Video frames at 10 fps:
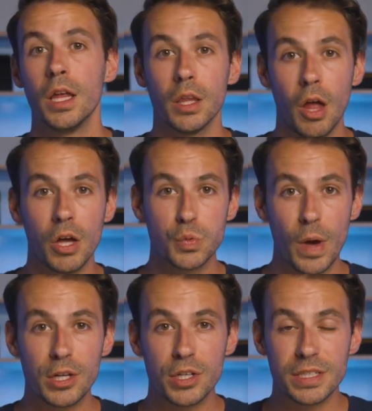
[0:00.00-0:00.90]
lost
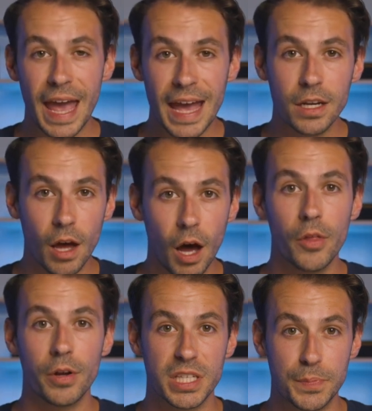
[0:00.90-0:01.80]
wages, and
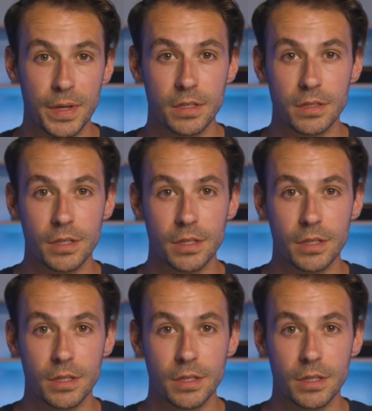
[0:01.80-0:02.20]
other expenses